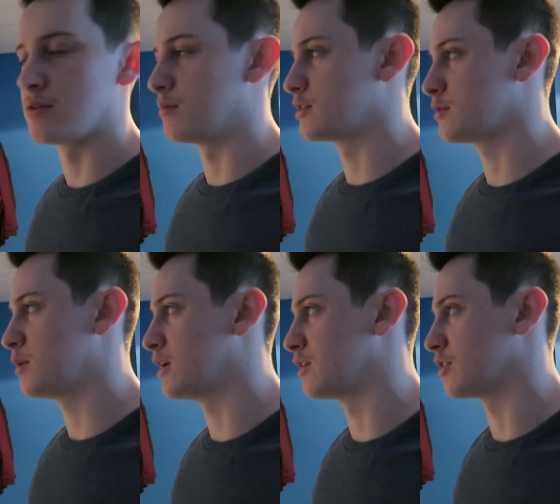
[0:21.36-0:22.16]
some
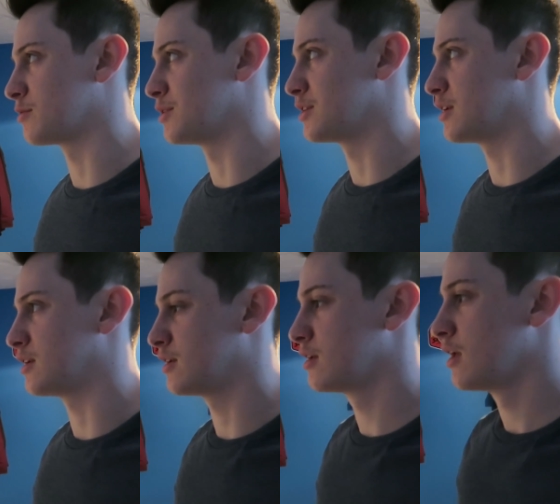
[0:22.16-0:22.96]
split adjustments
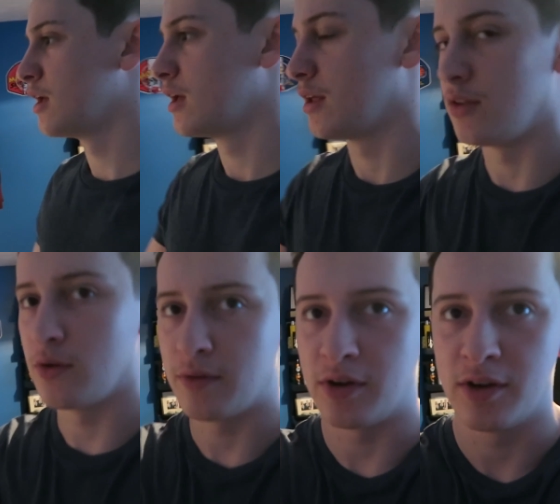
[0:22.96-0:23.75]
here.
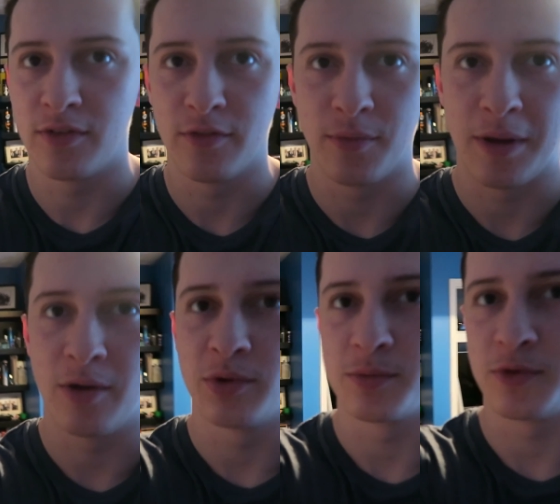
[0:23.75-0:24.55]
Not very different from
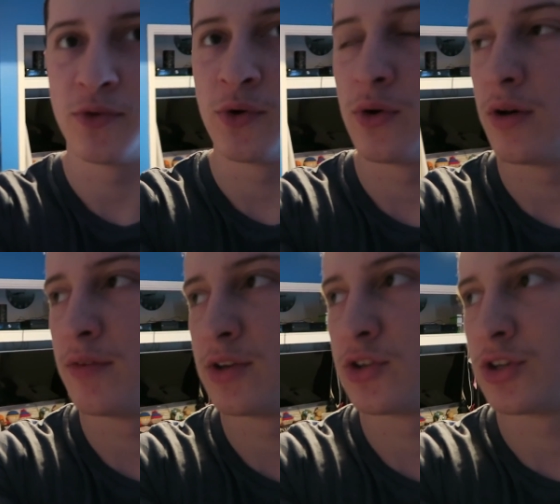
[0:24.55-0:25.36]
how it was before.
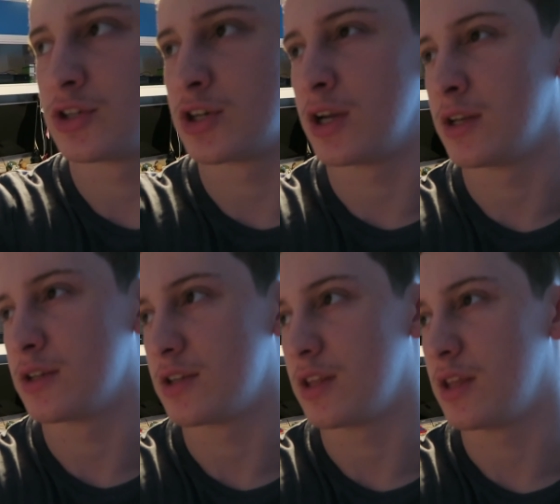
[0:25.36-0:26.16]
I've literally just
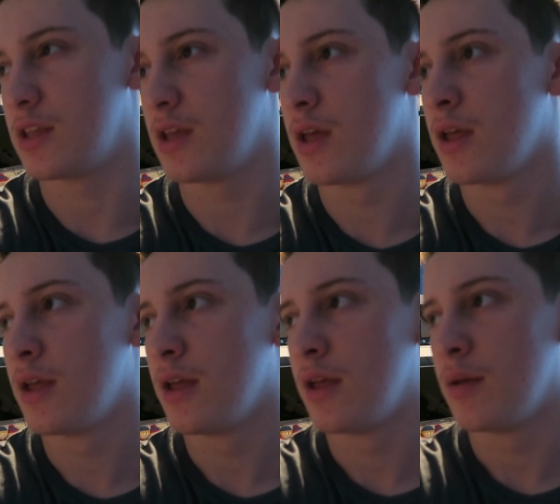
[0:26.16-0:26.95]
changed the
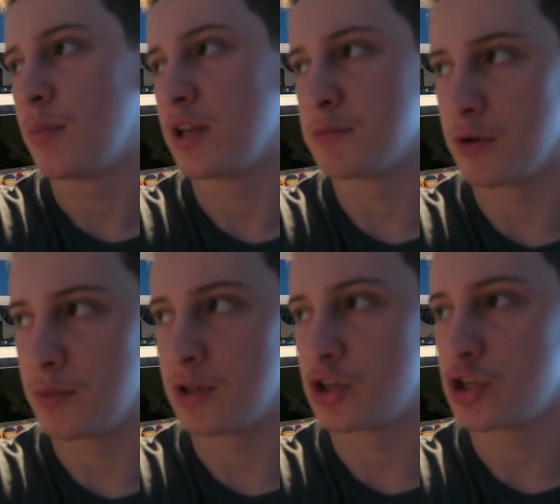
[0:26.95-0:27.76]
placement
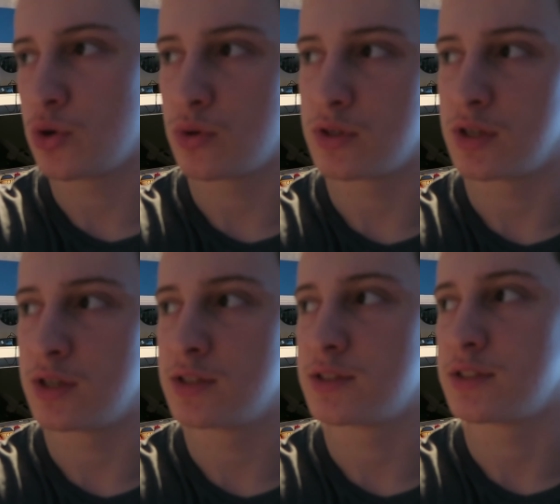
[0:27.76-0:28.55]
of where the shoulders
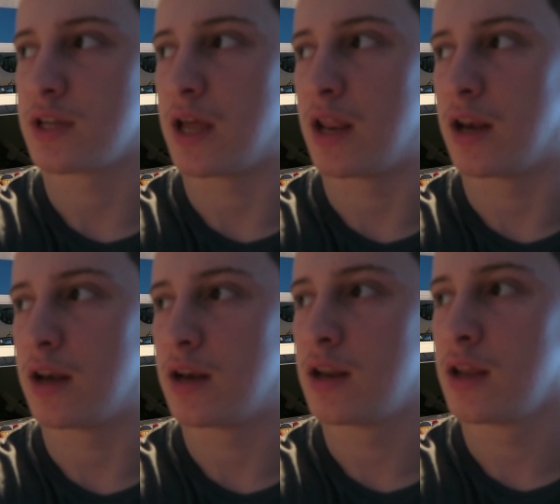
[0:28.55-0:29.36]
is
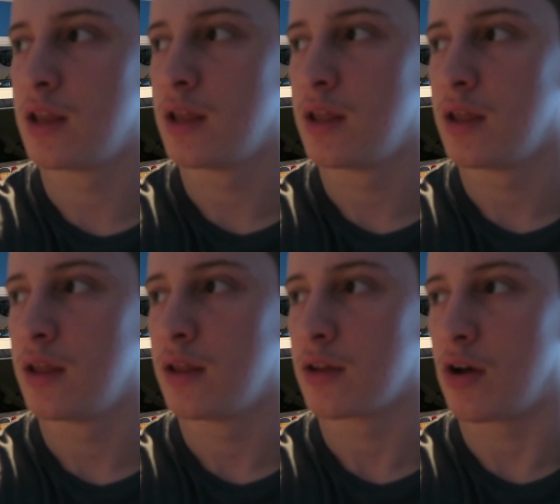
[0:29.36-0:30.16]
and
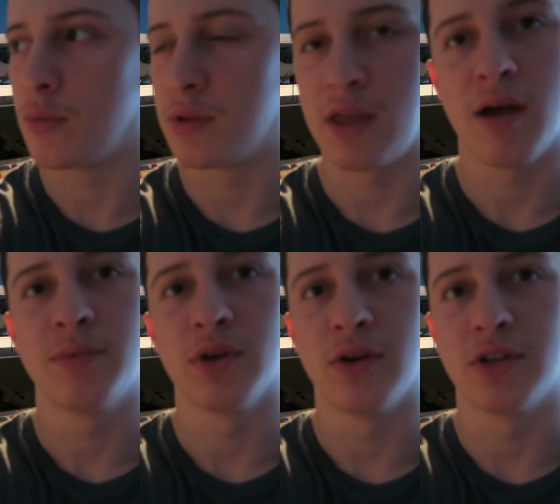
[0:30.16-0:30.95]
kind of where the
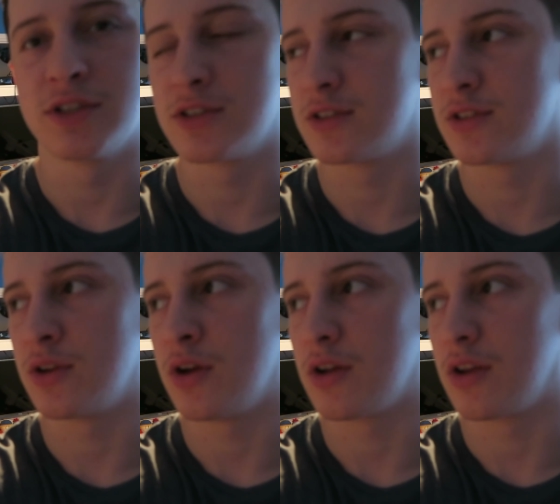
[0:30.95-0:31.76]
abs are, just
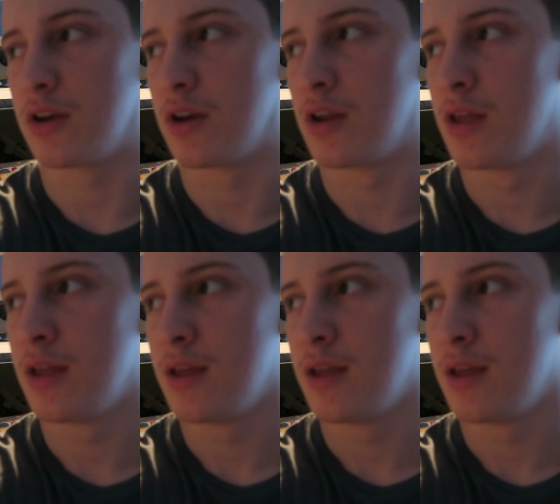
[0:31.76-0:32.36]
so that I can